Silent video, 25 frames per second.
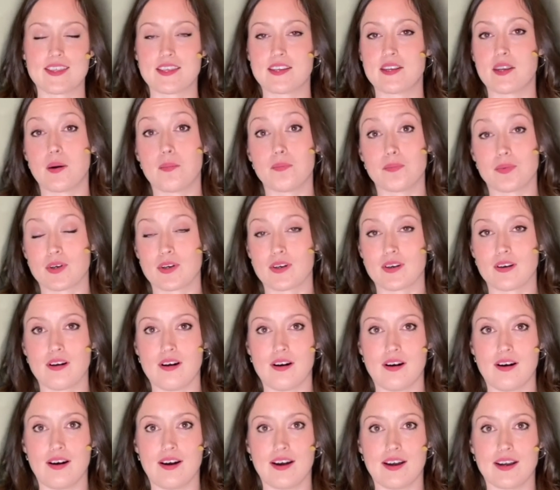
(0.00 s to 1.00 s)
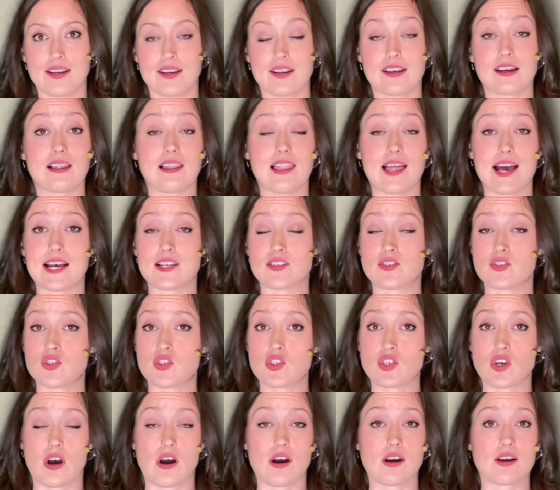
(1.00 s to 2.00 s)
number on glass
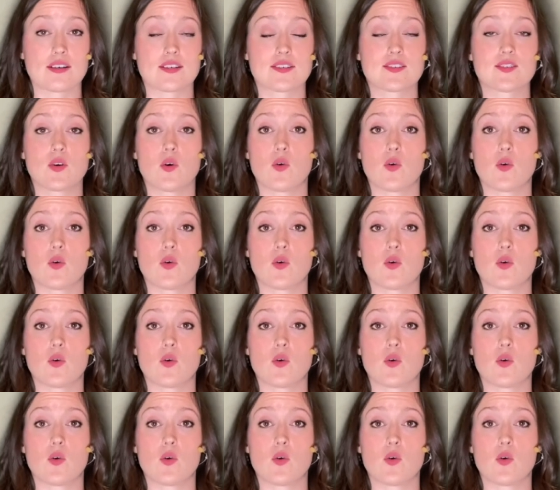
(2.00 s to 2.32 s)
jars